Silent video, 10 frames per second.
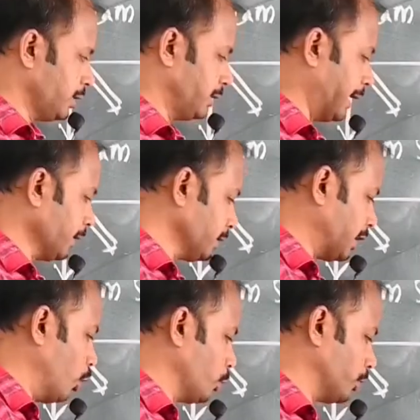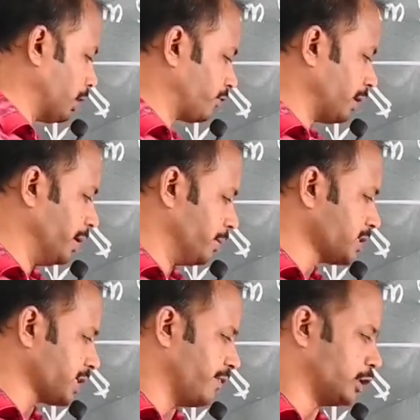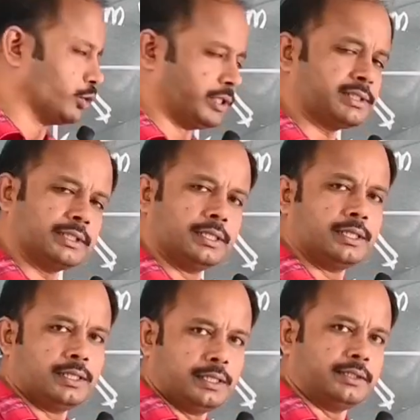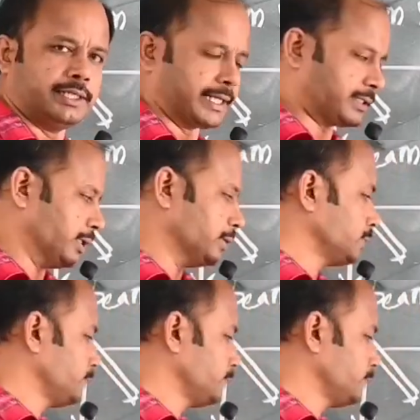Then, the output of the beam is given to this detector.